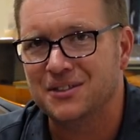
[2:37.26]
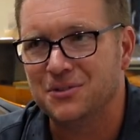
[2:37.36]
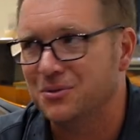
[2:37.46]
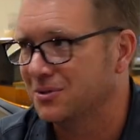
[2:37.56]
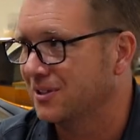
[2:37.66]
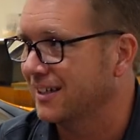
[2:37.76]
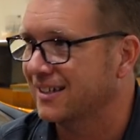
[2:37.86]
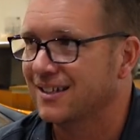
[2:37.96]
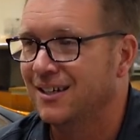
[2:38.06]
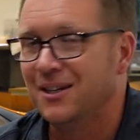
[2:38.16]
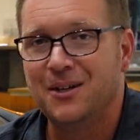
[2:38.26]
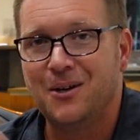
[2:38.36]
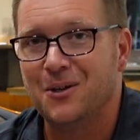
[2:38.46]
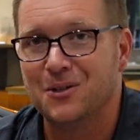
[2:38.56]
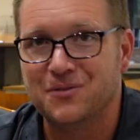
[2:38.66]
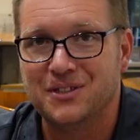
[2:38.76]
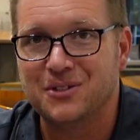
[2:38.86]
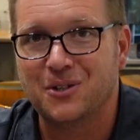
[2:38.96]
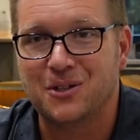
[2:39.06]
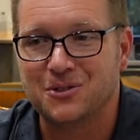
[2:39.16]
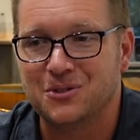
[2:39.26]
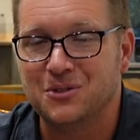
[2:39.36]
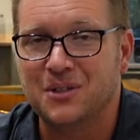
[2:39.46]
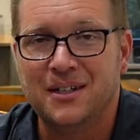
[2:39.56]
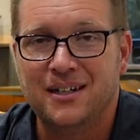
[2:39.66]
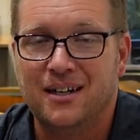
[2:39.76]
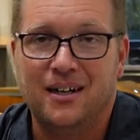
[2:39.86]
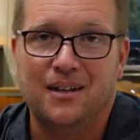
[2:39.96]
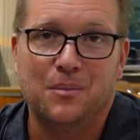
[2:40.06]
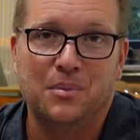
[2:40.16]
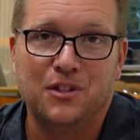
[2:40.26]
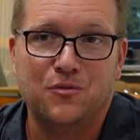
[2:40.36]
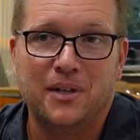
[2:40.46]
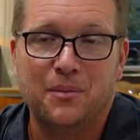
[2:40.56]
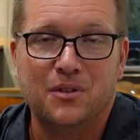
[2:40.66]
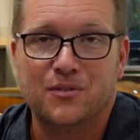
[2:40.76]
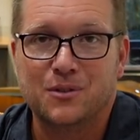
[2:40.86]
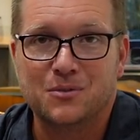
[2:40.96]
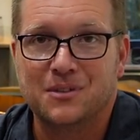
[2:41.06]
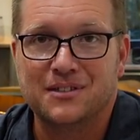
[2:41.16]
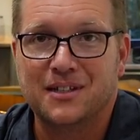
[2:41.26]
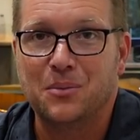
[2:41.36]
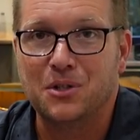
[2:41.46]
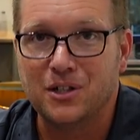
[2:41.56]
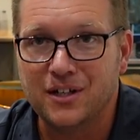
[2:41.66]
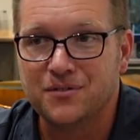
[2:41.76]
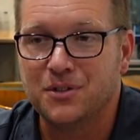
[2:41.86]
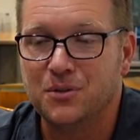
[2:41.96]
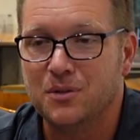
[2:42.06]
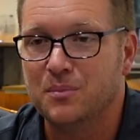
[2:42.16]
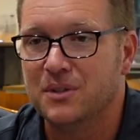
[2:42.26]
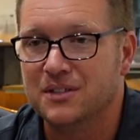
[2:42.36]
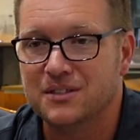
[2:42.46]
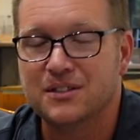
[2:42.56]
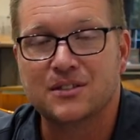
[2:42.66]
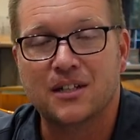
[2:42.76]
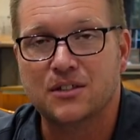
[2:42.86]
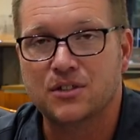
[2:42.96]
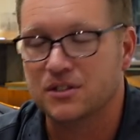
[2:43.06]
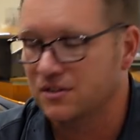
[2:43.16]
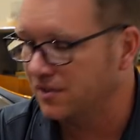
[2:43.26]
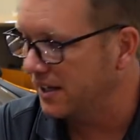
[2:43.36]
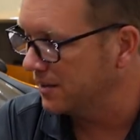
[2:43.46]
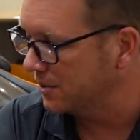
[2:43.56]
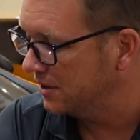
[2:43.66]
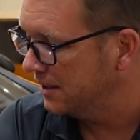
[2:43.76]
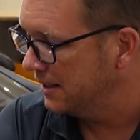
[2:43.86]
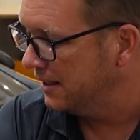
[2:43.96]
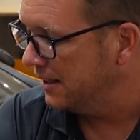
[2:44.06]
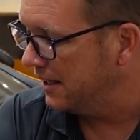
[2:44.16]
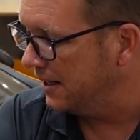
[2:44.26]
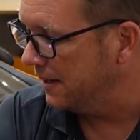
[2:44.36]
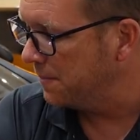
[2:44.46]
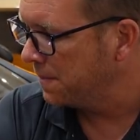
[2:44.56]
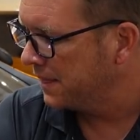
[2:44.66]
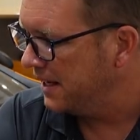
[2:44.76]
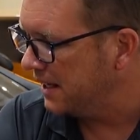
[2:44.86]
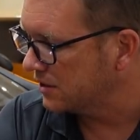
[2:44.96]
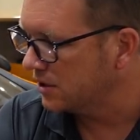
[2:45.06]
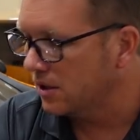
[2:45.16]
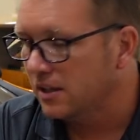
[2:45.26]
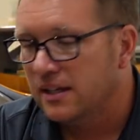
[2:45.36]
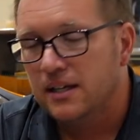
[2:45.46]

Use like these do. Believe me, I'd be the first one to say I would love to do it, but it's just not justifiable. Yeah, so